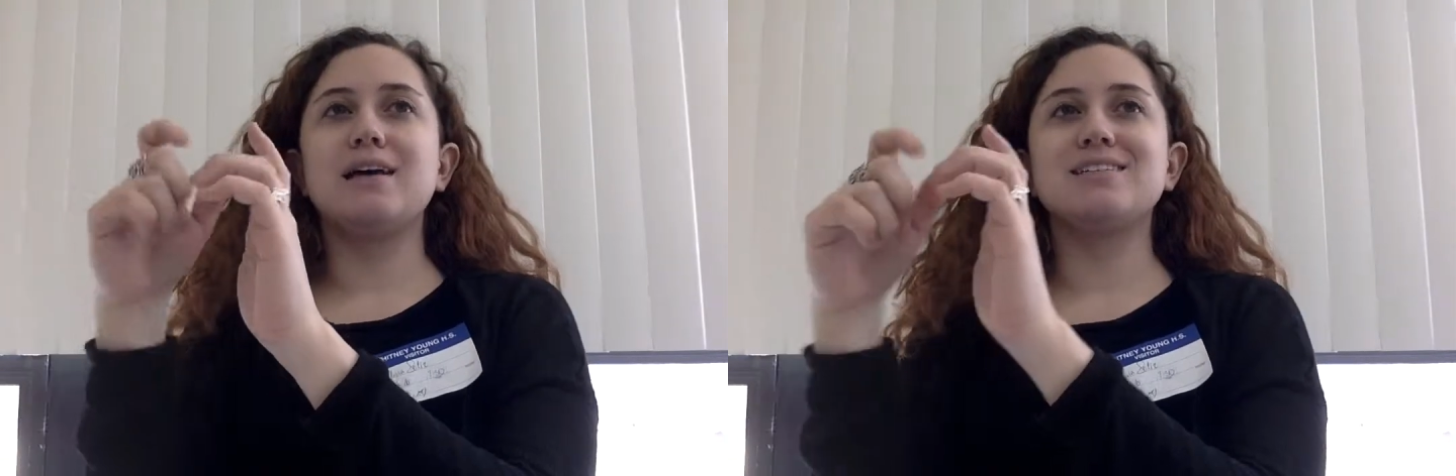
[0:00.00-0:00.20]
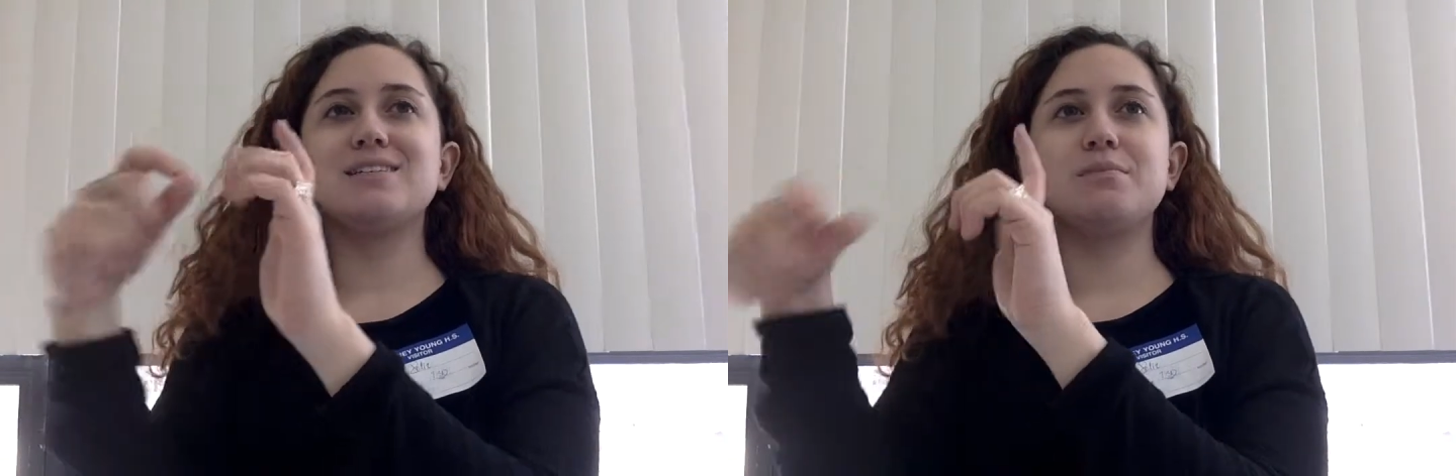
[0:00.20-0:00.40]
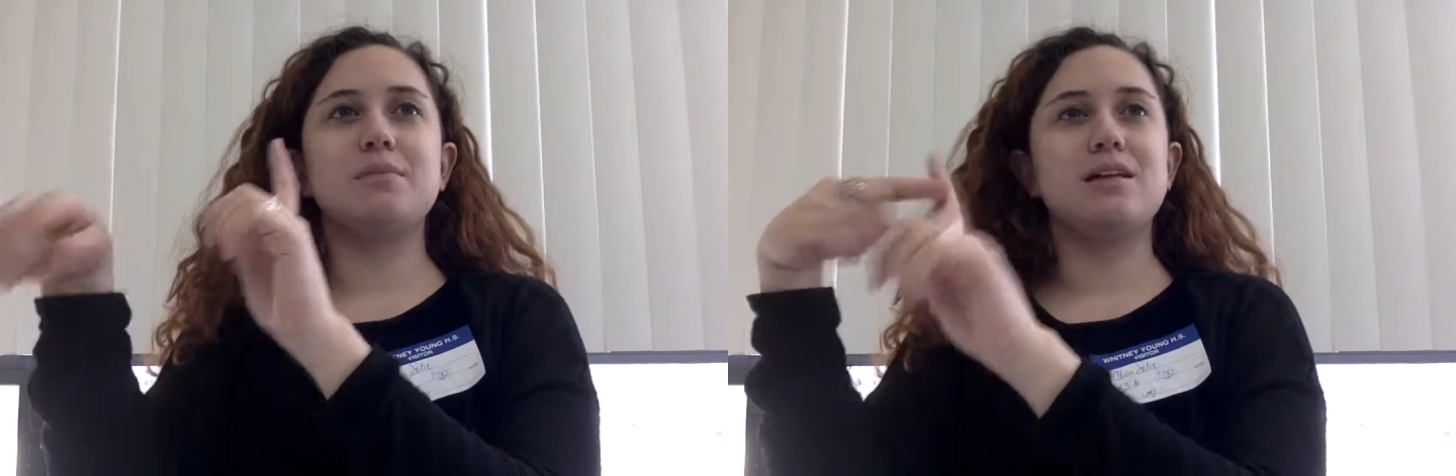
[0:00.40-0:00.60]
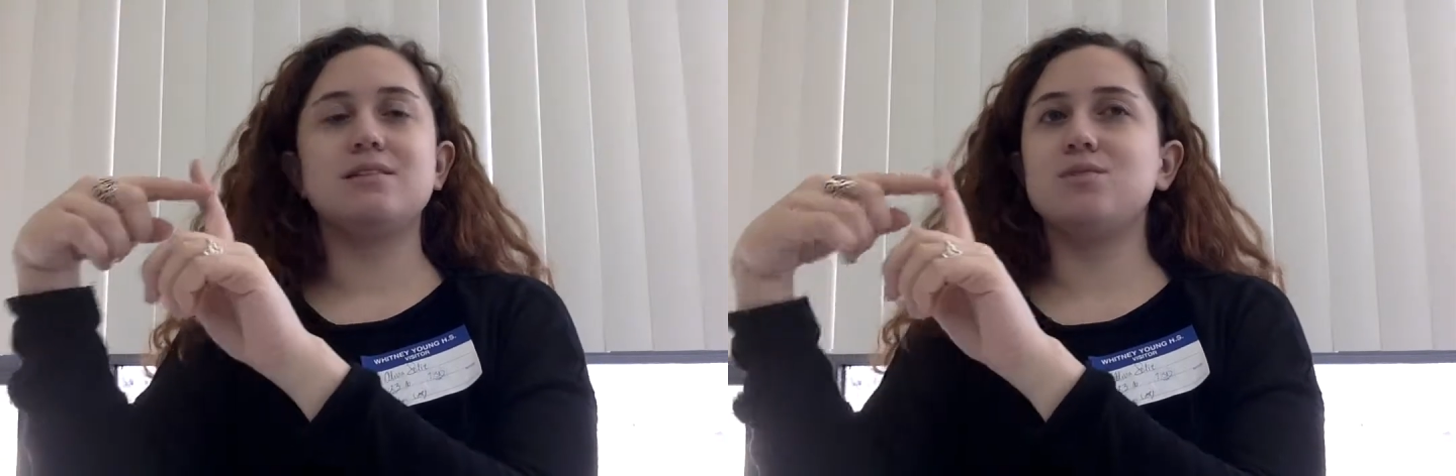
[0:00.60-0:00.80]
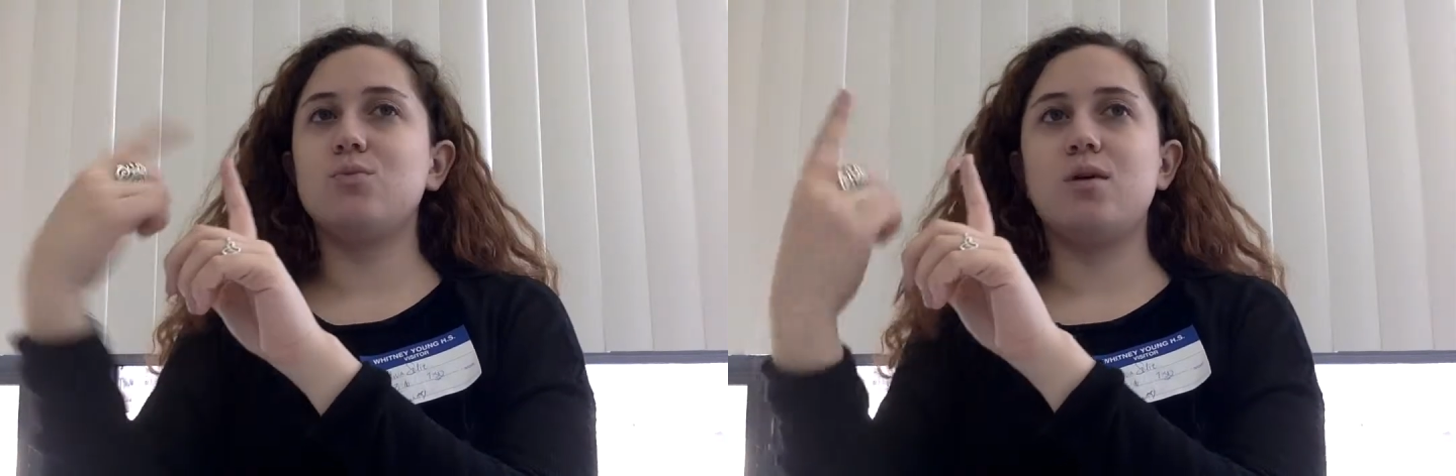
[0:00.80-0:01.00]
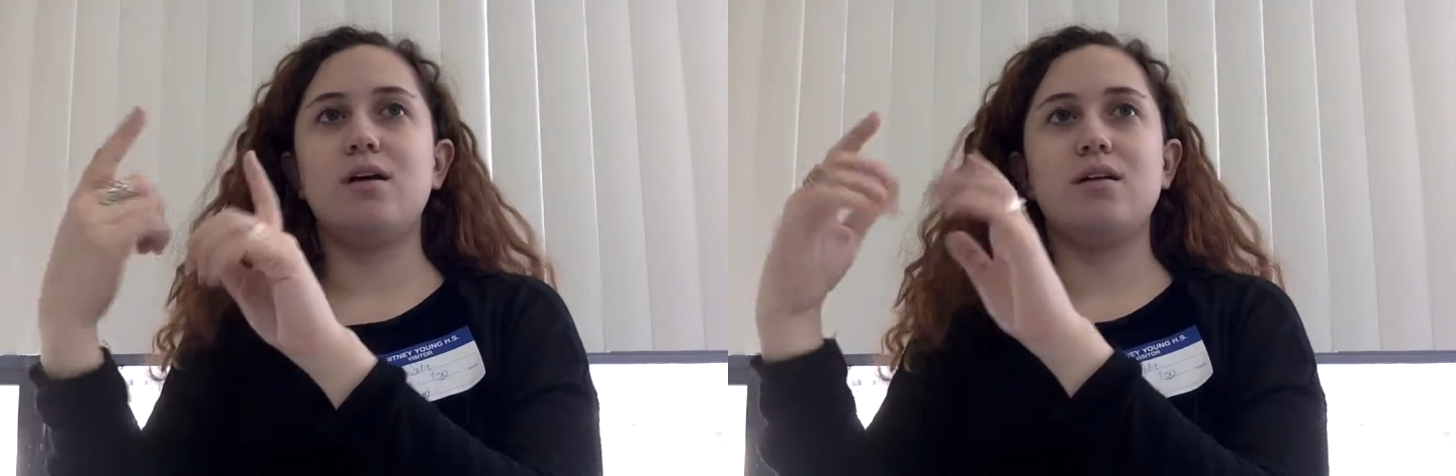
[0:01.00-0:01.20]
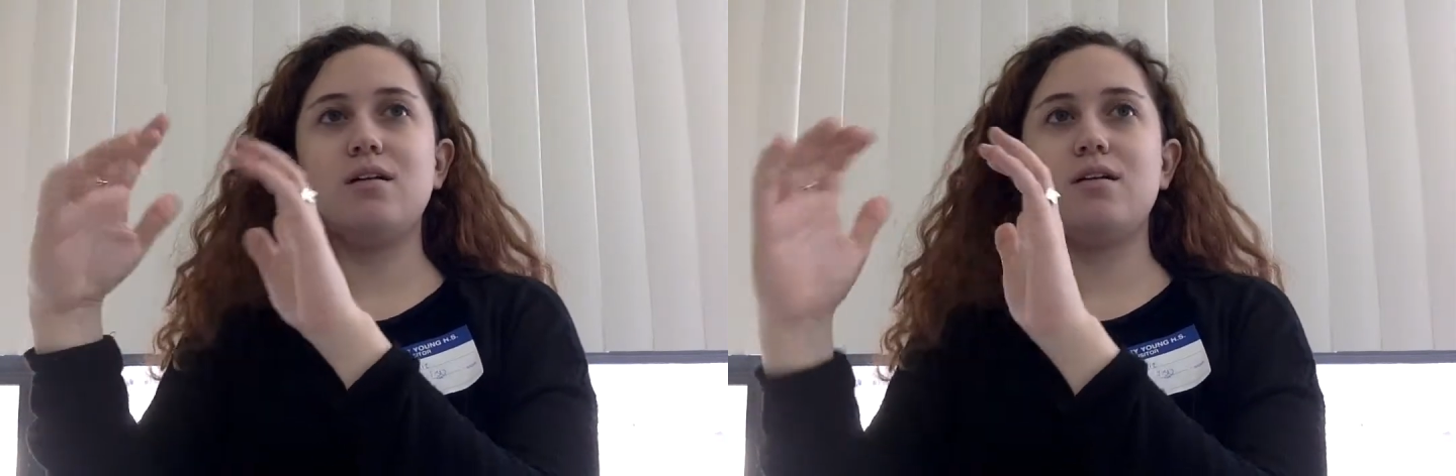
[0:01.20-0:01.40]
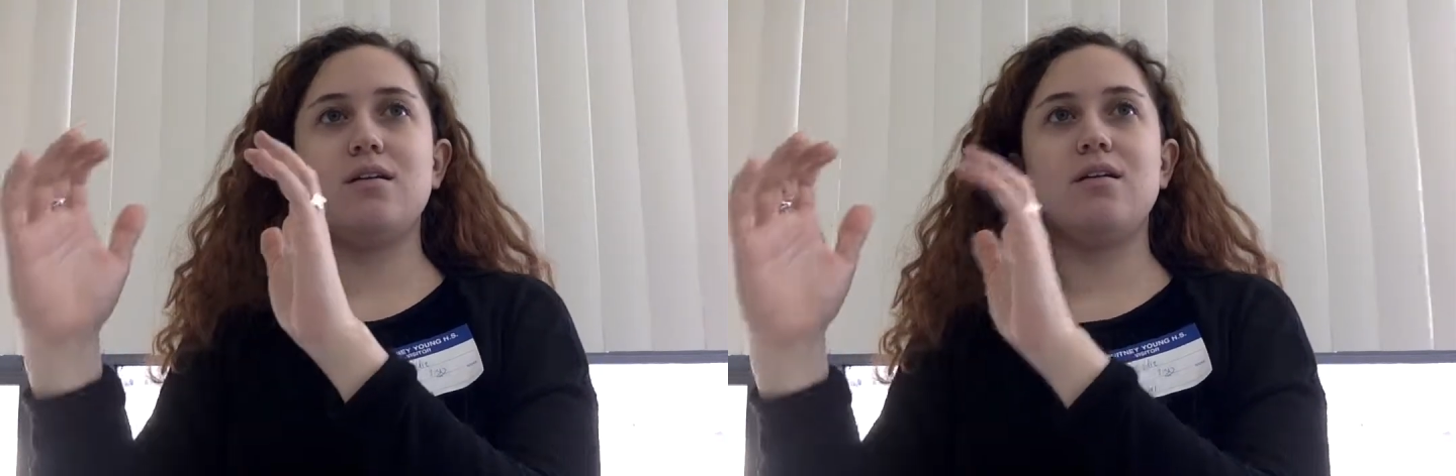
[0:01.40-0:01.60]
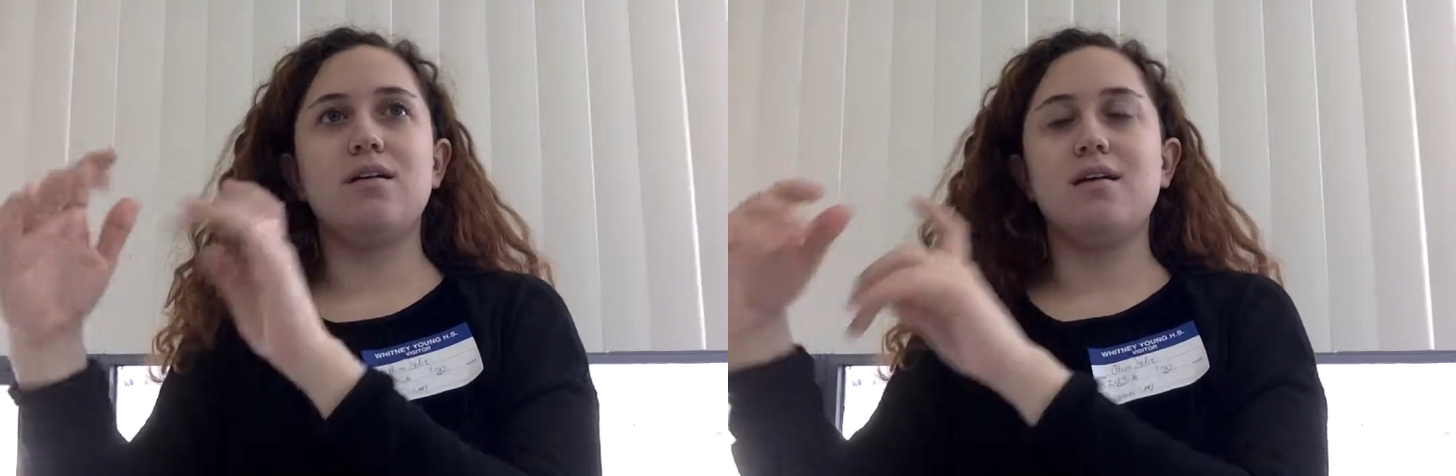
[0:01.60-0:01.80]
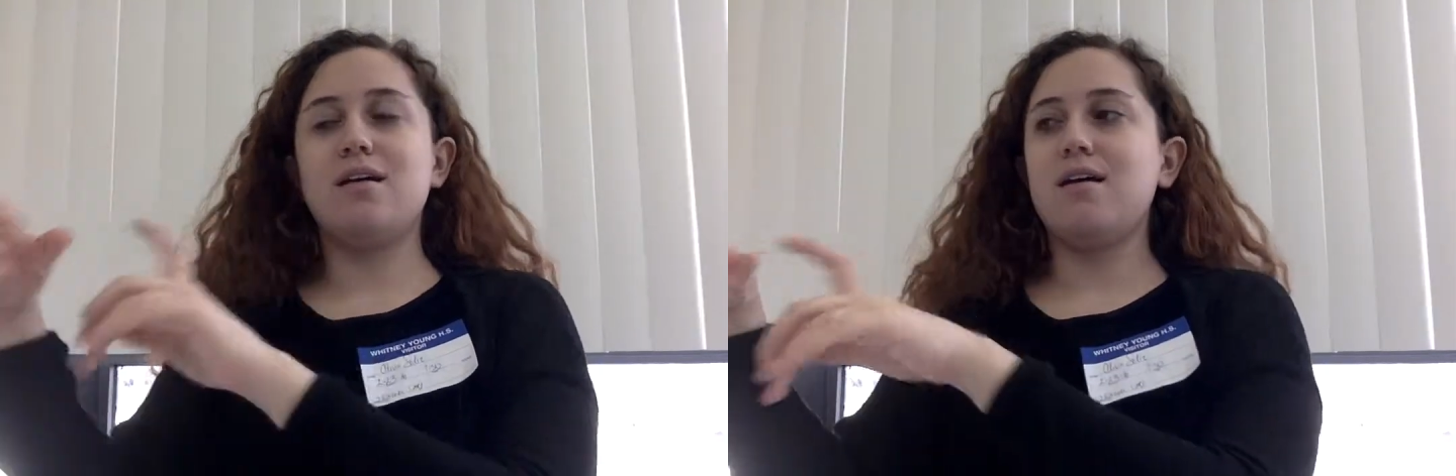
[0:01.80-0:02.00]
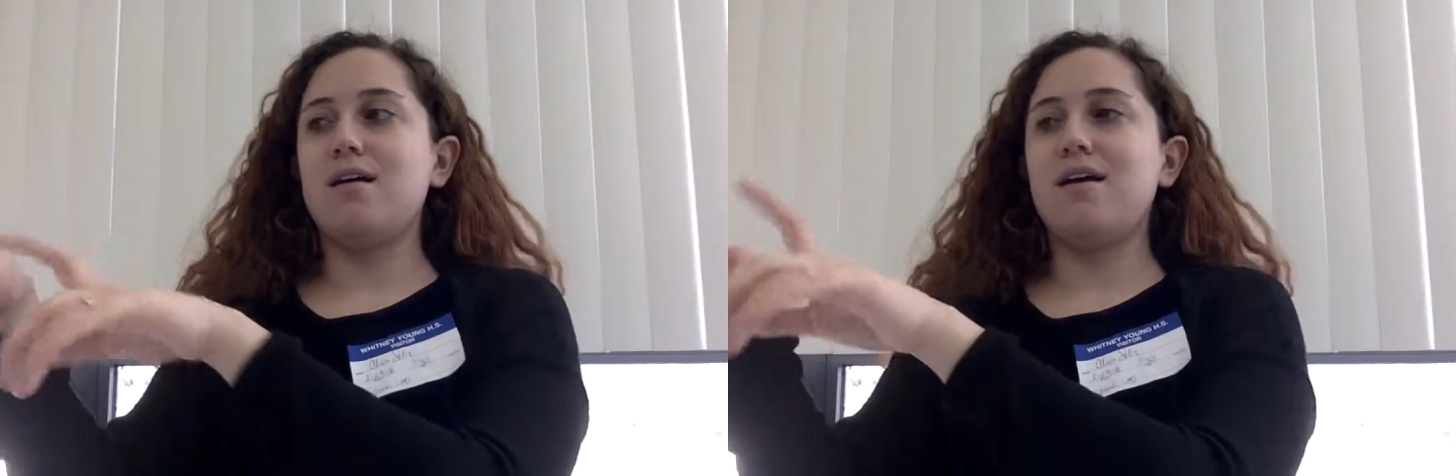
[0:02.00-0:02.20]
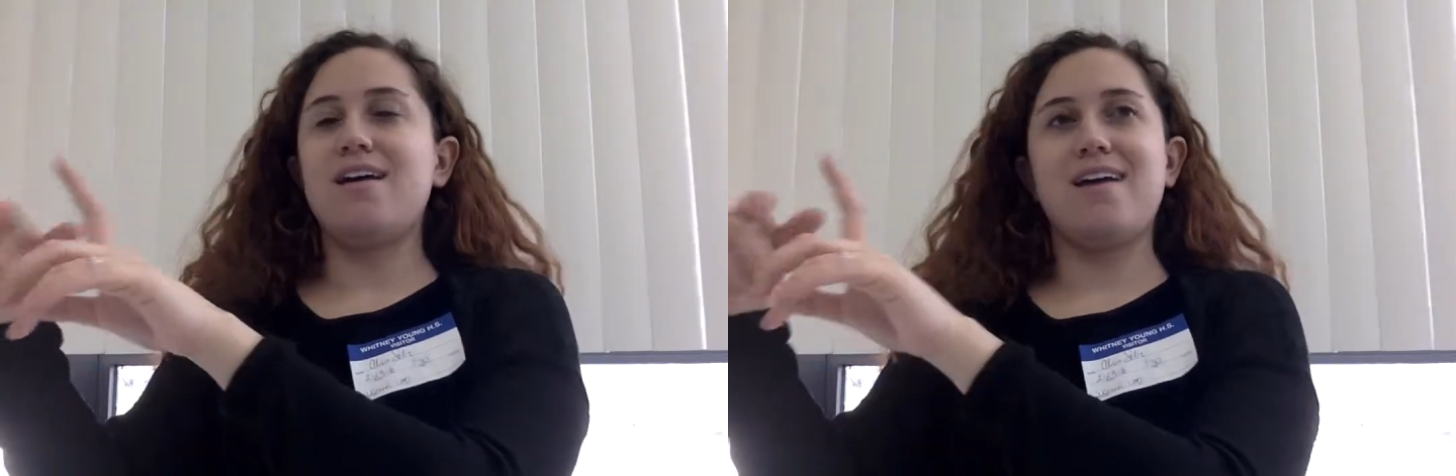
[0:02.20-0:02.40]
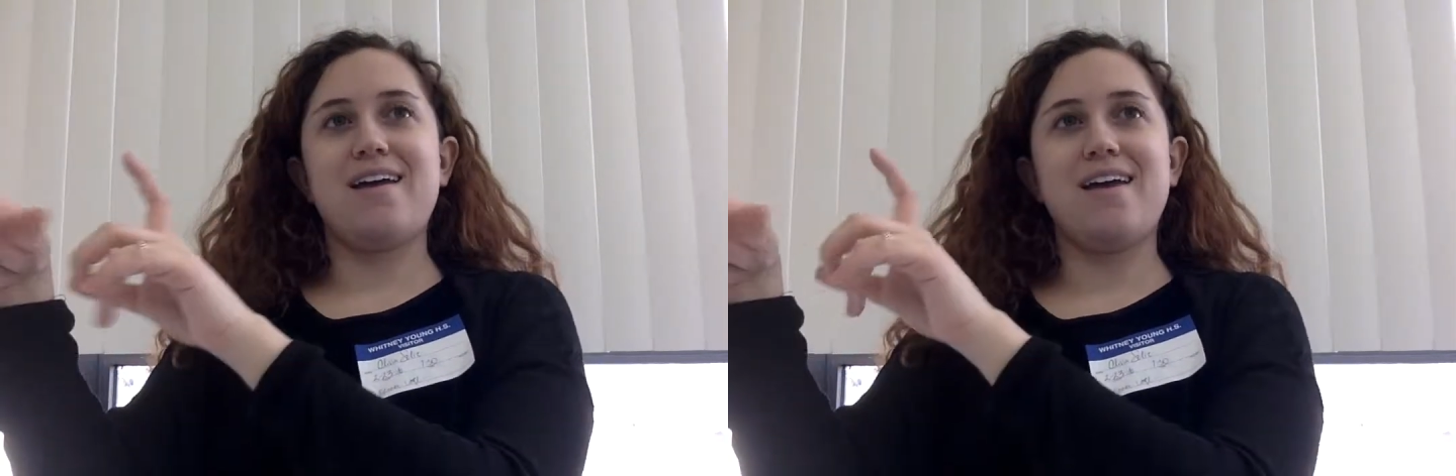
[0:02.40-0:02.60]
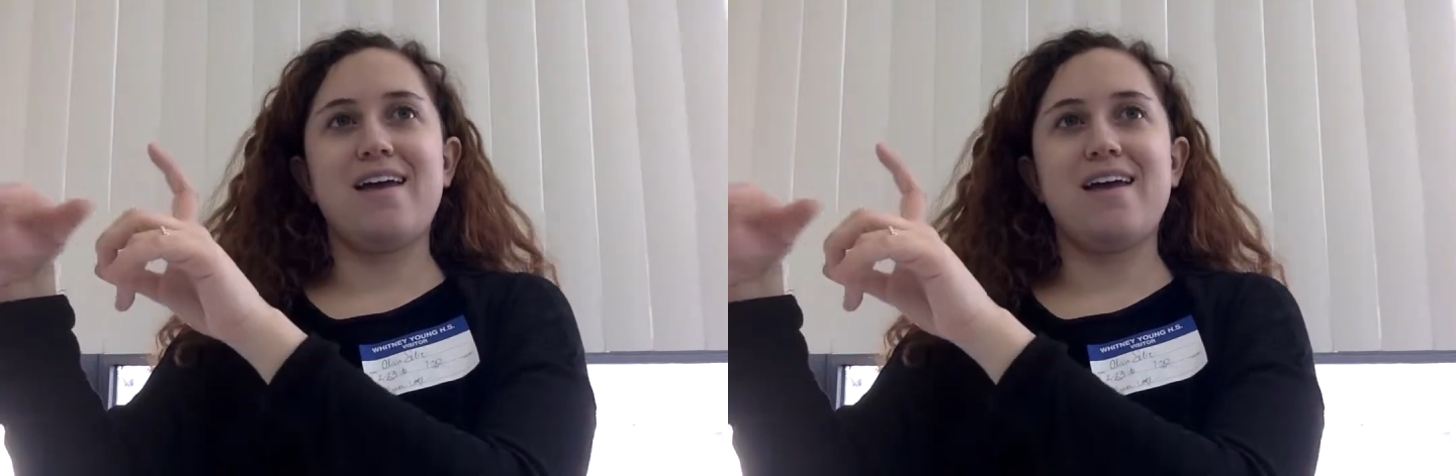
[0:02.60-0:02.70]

over x minus 3,